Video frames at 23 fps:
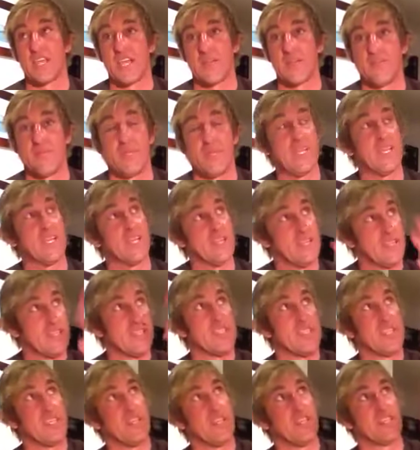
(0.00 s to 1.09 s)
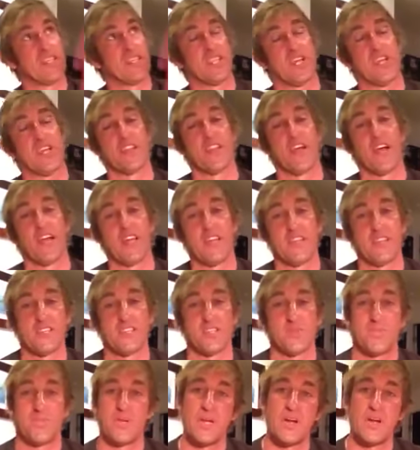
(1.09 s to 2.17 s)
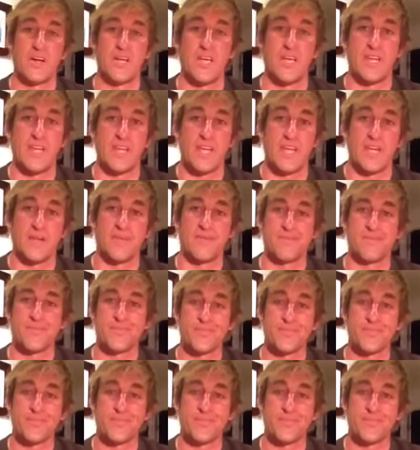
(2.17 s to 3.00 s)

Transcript: and begin to see the sunlight of the spirit, and